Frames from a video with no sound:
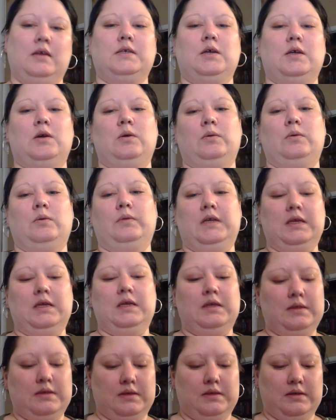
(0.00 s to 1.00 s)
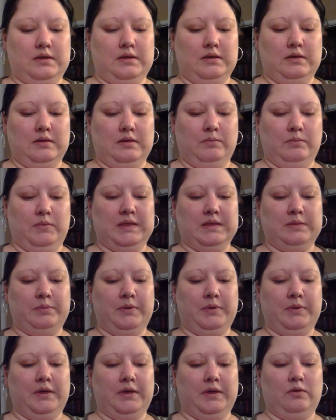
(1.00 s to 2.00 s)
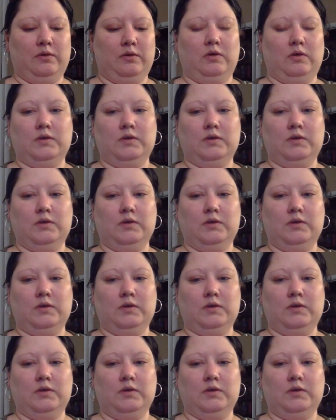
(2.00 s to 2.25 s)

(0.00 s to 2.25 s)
these, besides the Plant Oracle, so